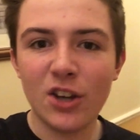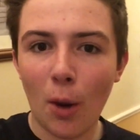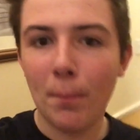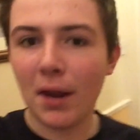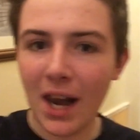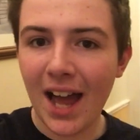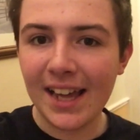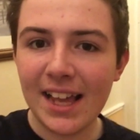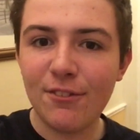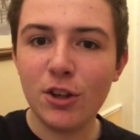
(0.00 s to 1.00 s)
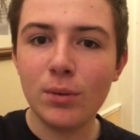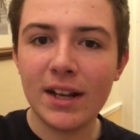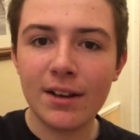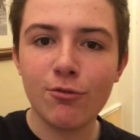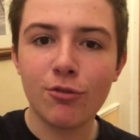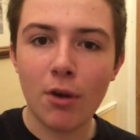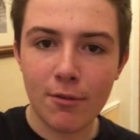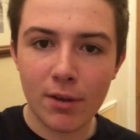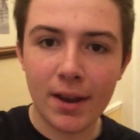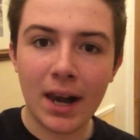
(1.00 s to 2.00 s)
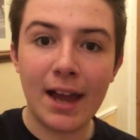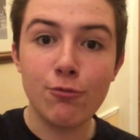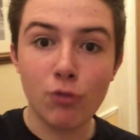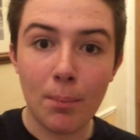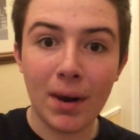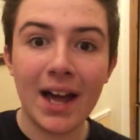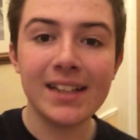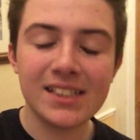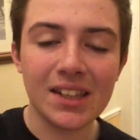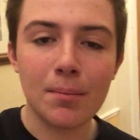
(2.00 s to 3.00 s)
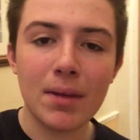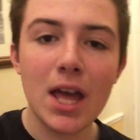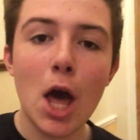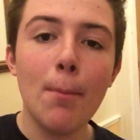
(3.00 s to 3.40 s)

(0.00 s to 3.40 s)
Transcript: not polite if you didn't re uh, like reply to them.